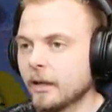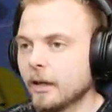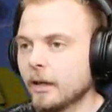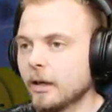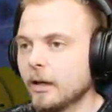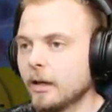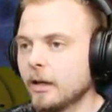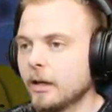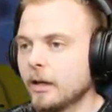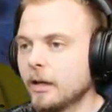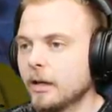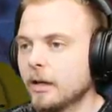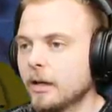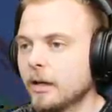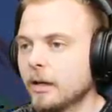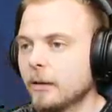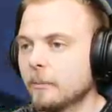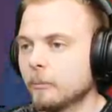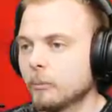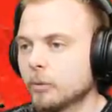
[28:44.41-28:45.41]

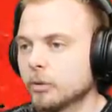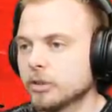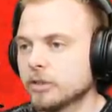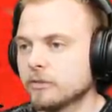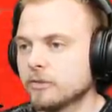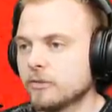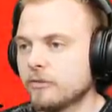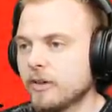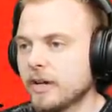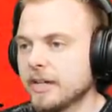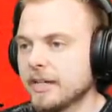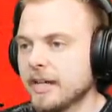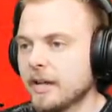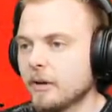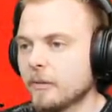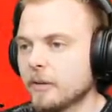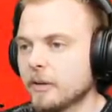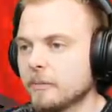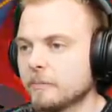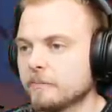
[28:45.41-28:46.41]
Um, we'll just have to find
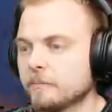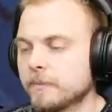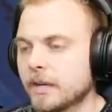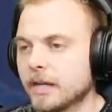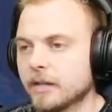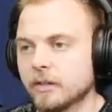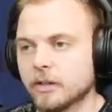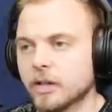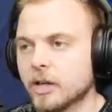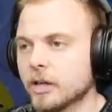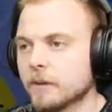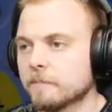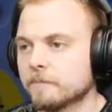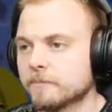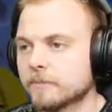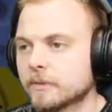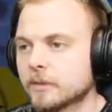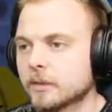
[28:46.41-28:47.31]
out. It, I don't know.